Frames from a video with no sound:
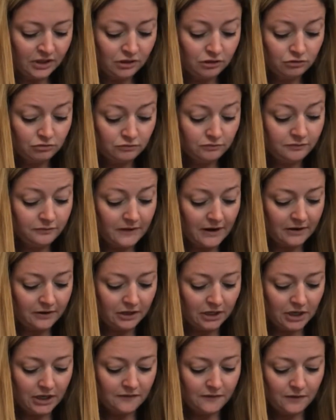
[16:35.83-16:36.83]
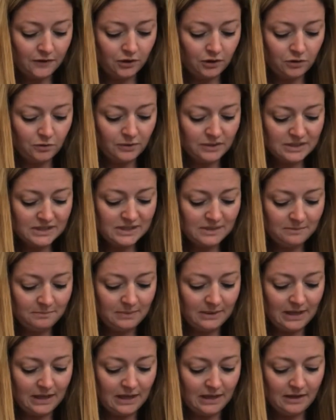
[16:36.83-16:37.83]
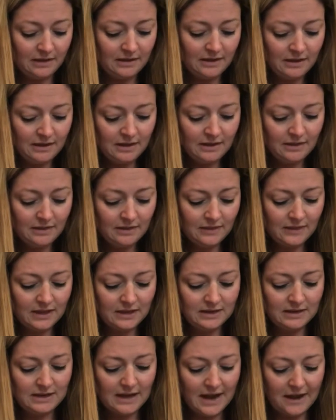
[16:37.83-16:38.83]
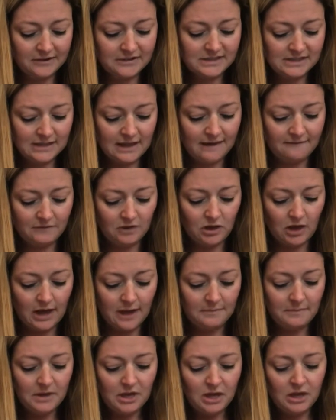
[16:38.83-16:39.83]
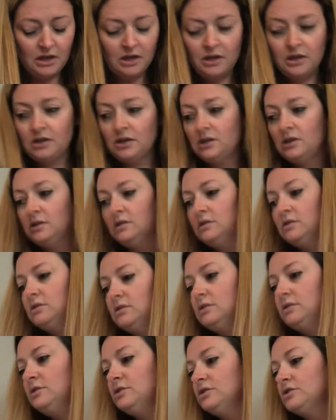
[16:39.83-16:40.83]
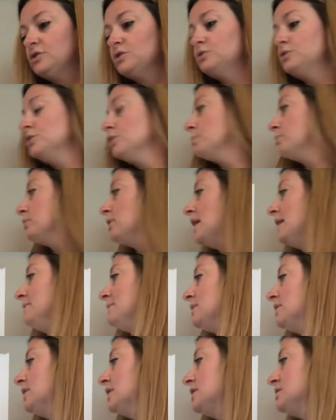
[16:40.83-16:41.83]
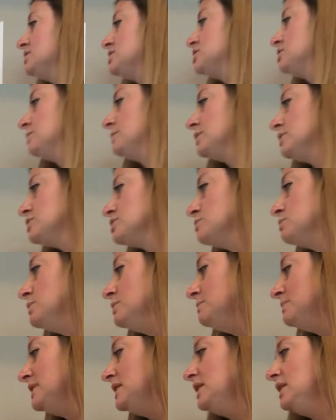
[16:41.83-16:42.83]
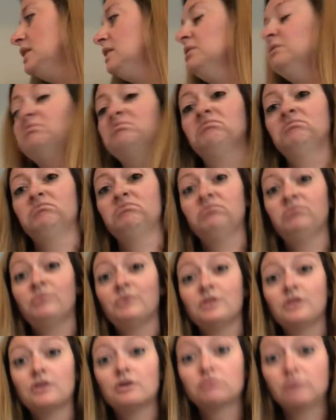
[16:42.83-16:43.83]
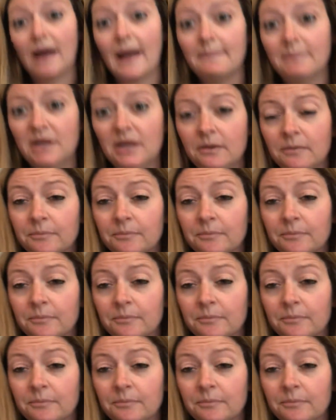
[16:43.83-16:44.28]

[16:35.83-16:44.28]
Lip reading: Very good. They're going to be the next level up. So your primary consumers would be the rabbit.